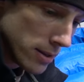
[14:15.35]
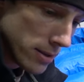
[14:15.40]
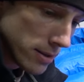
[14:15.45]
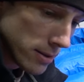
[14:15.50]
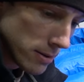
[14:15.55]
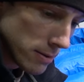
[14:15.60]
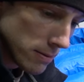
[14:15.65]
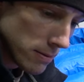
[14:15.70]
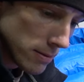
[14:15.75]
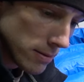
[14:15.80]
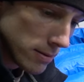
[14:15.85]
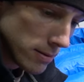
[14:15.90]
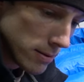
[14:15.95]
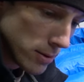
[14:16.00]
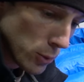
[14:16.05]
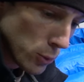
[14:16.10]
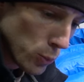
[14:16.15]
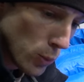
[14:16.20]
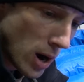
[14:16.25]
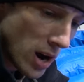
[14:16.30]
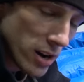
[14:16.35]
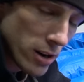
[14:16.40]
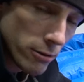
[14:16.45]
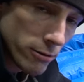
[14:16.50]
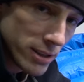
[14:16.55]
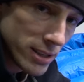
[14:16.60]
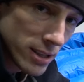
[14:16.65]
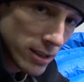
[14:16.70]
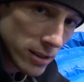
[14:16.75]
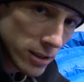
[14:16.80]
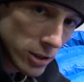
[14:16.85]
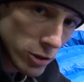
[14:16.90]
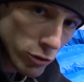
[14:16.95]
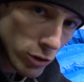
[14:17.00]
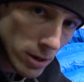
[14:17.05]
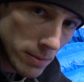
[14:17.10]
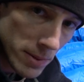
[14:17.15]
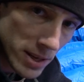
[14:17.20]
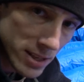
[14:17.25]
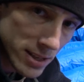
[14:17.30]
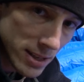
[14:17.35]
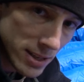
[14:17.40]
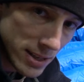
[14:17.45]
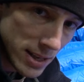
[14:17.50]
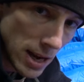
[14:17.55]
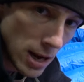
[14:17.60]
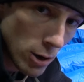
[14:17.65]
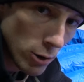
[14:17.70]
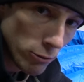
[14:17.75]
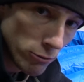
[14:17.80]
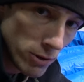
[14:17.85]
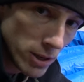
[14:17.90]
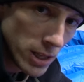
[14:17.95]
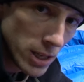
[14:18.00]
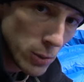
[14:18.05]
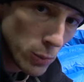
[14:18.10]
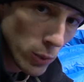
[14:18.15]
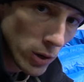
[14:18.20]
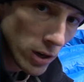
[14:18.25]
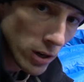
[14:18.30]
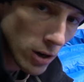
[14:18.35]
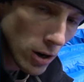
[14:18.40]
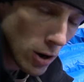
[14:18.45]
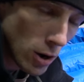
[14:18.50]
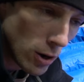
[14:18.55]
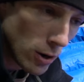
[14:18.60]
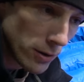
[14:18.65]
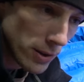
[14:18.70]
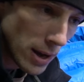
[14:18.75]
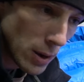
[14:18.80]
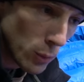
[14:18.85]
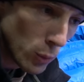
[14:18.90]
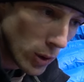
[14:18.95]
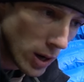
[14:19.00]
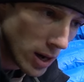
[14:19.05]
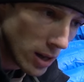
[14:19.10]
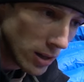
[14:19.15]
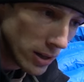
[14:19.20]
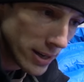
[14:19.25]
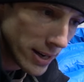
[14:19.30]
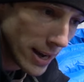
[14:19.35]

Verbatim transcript: the the water resistant treatments in down really work all that well.